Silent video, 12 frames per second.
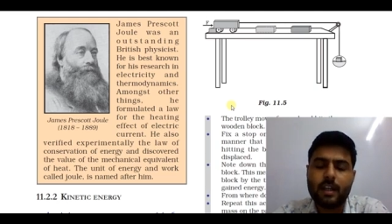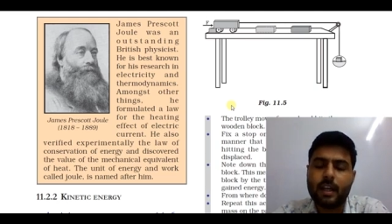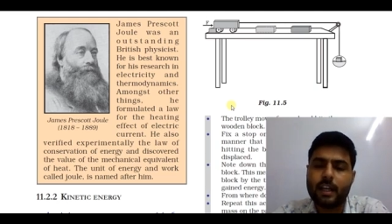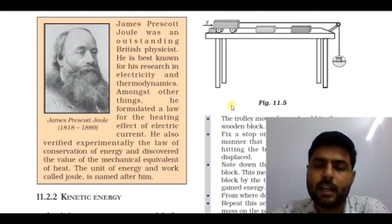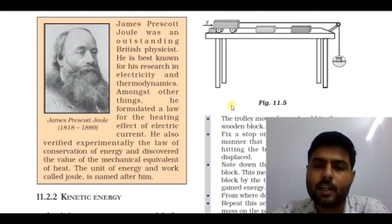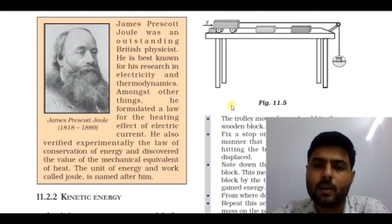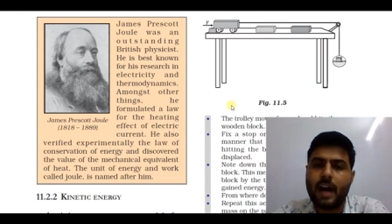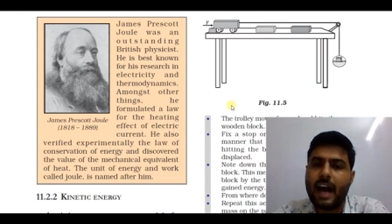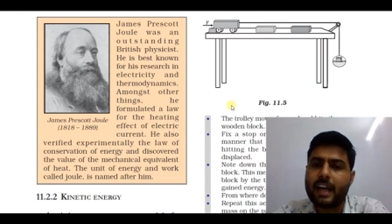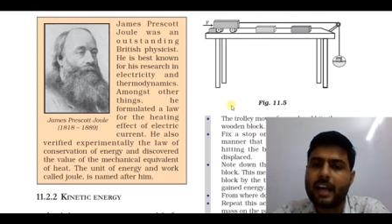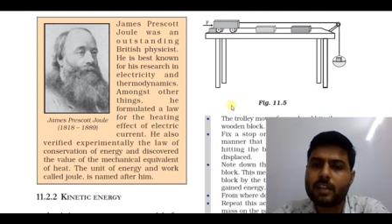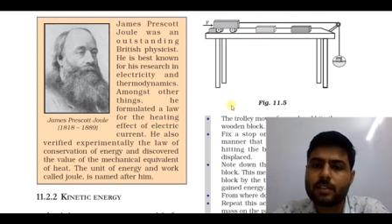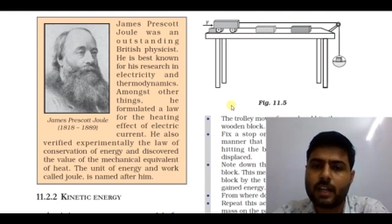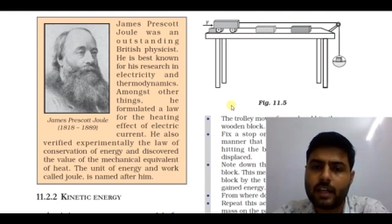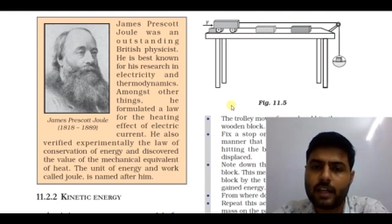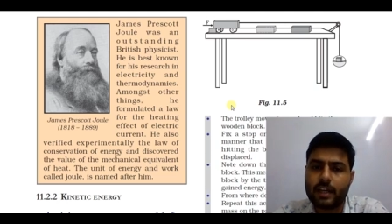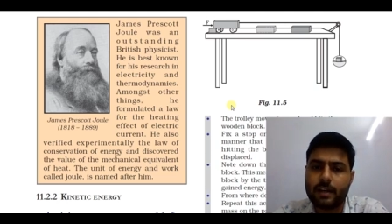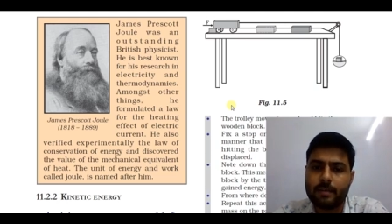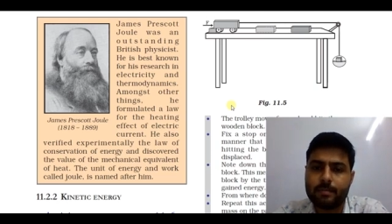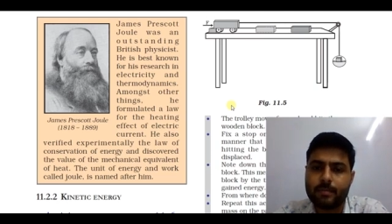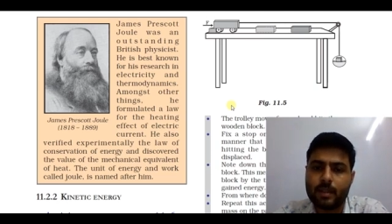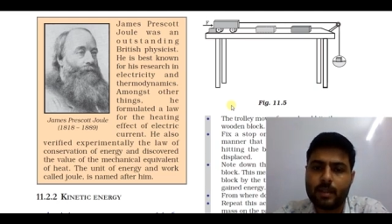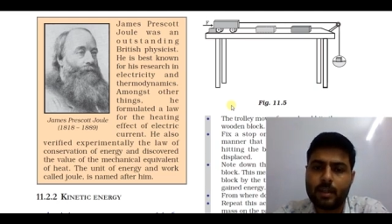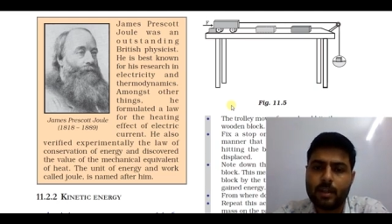In your higher standard,
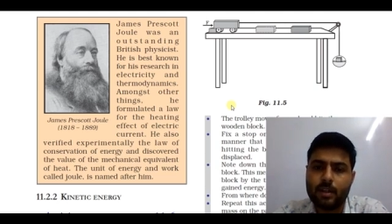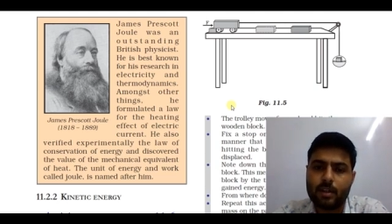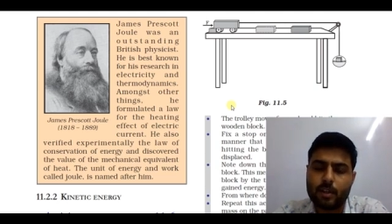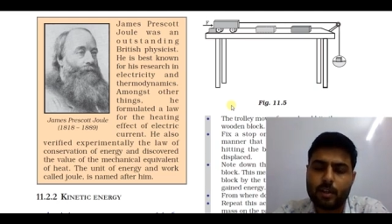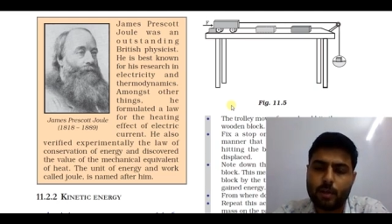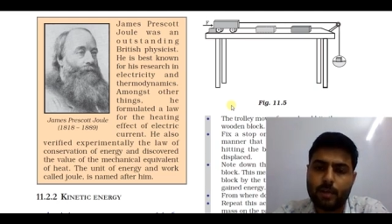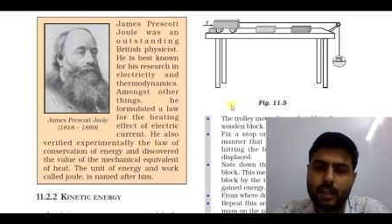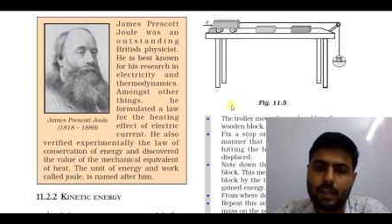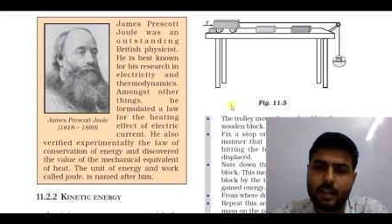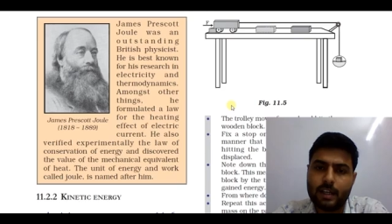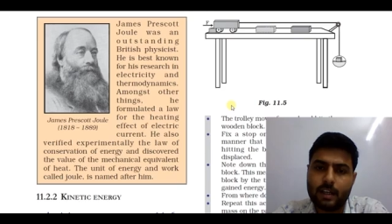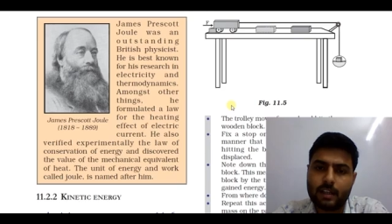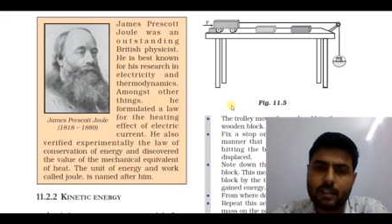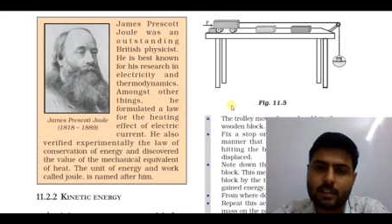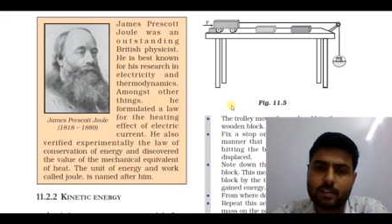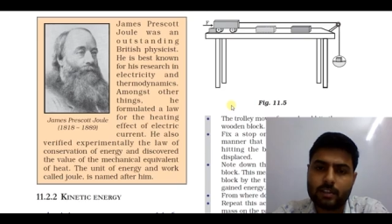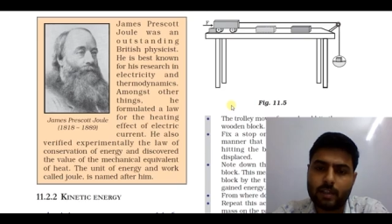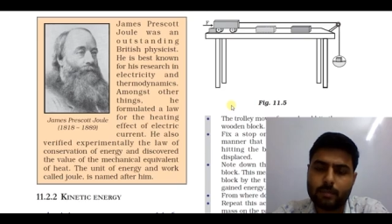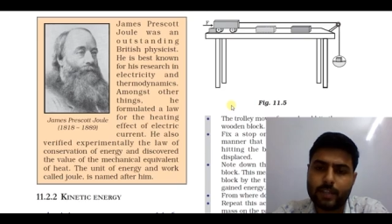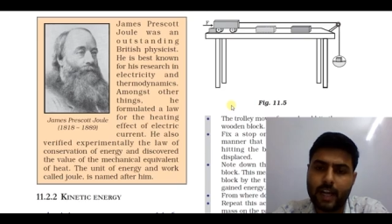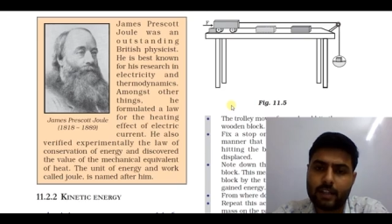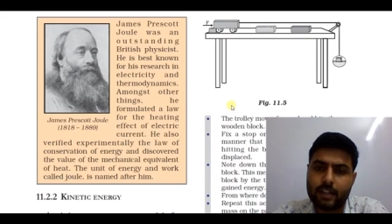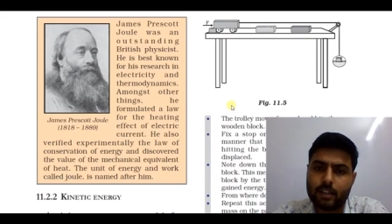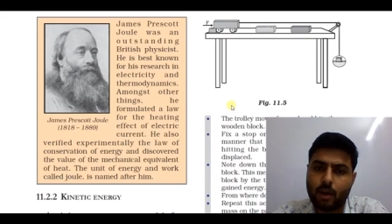you will learn
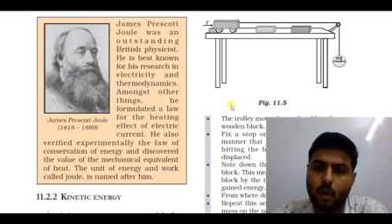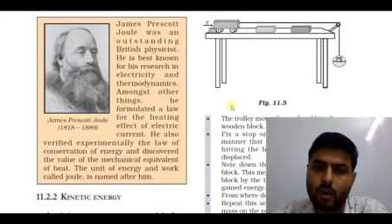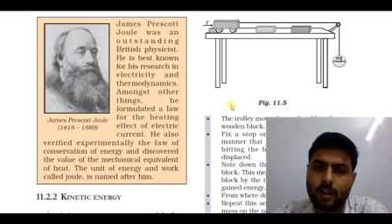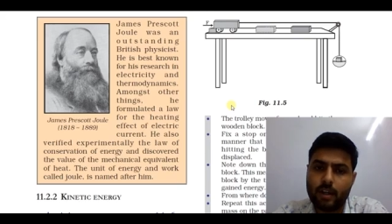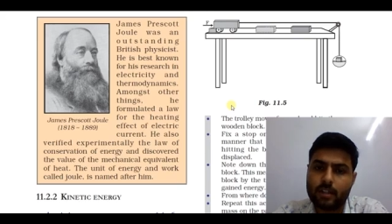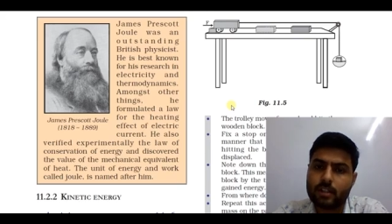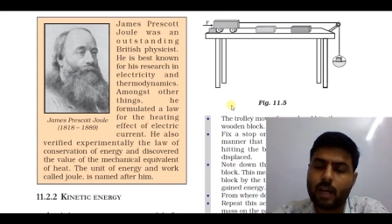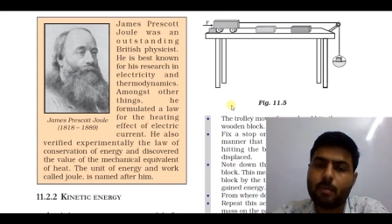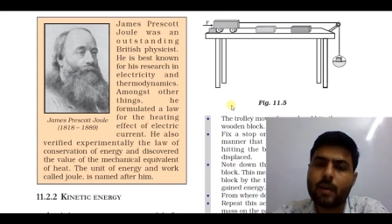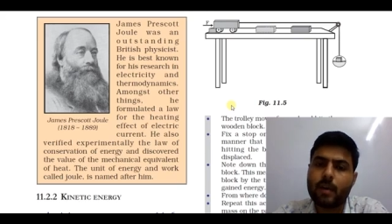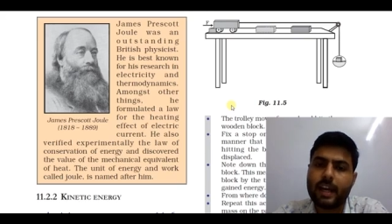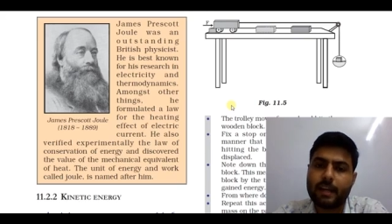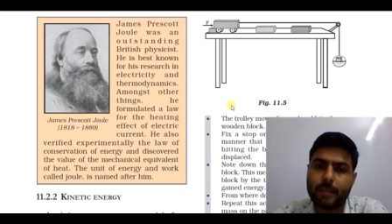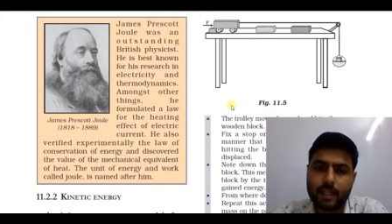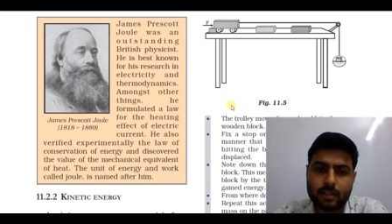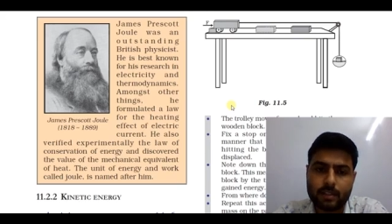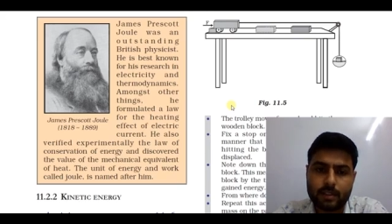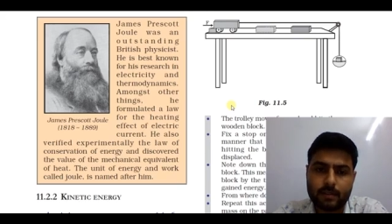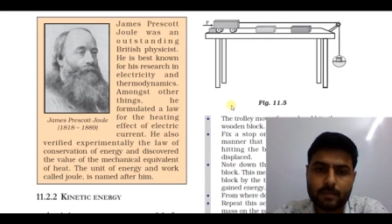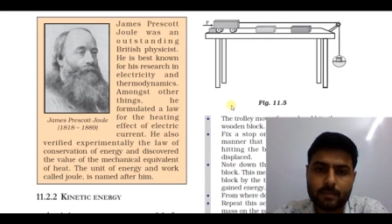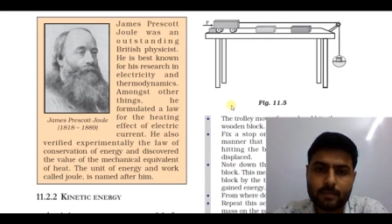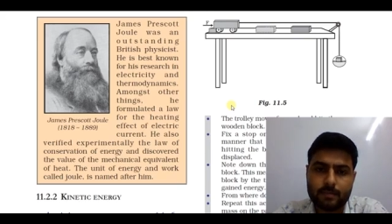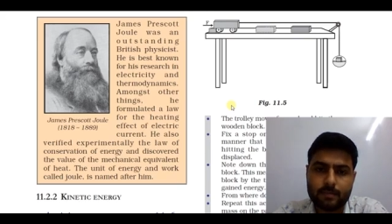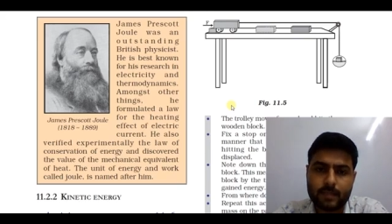subject called thermodynamics,
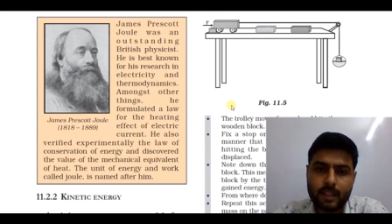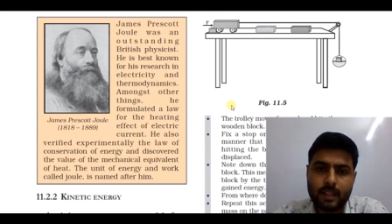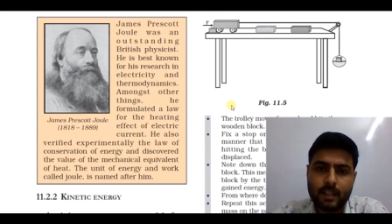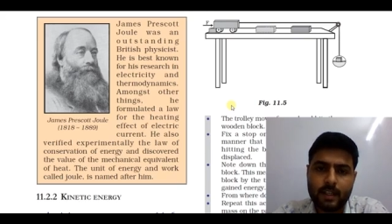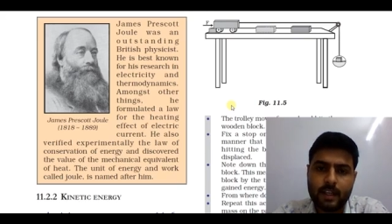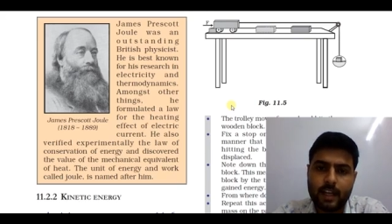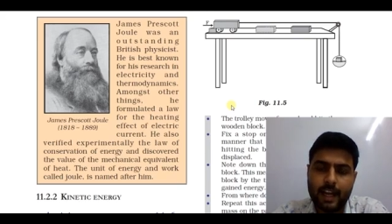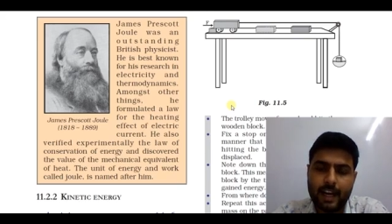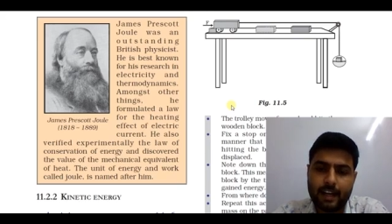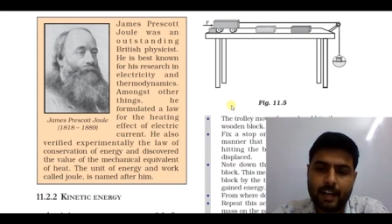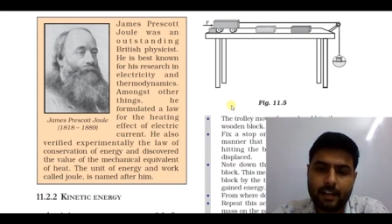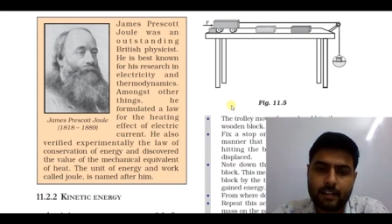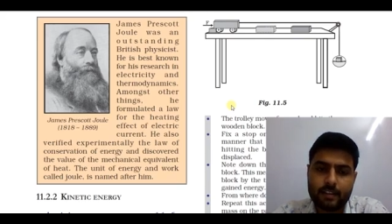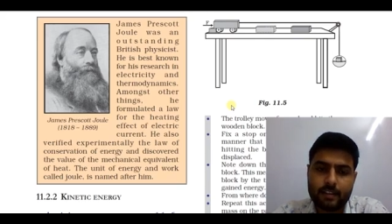and